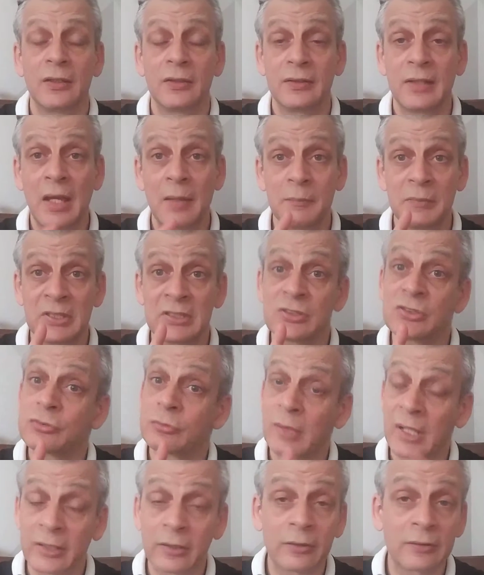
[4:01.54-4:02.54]
That means
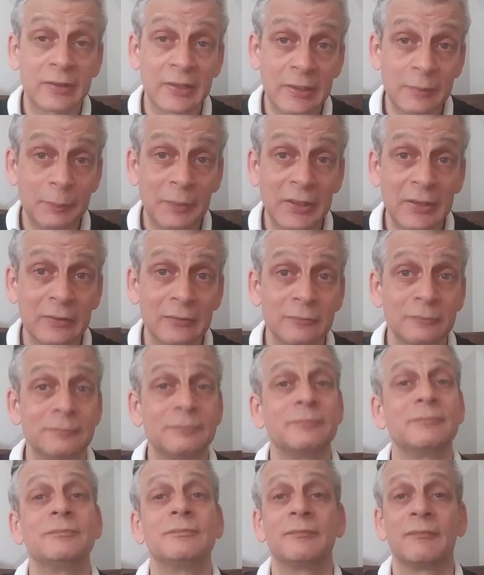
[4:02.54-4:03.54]
record keeping
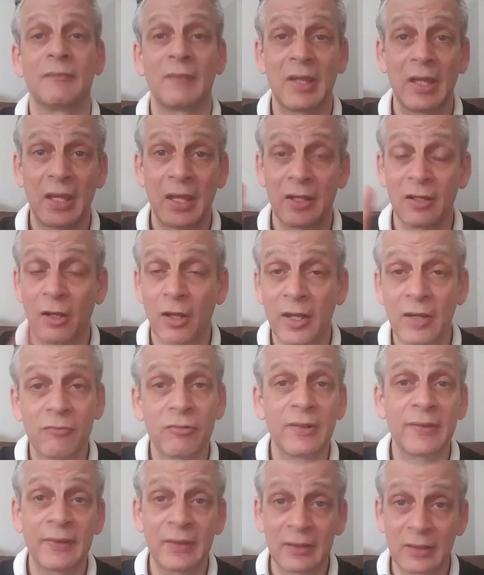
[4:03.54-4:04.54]
and
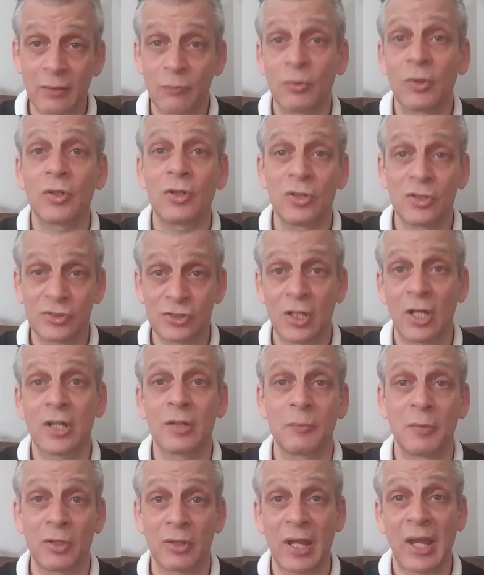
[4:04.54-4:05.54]
everything that we're going to talk
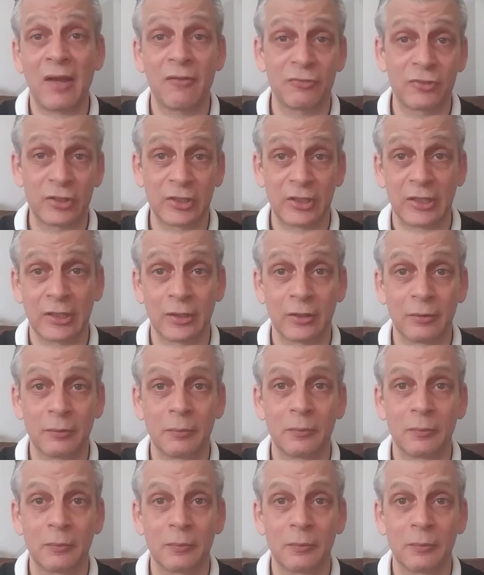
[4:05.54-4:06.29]
about after here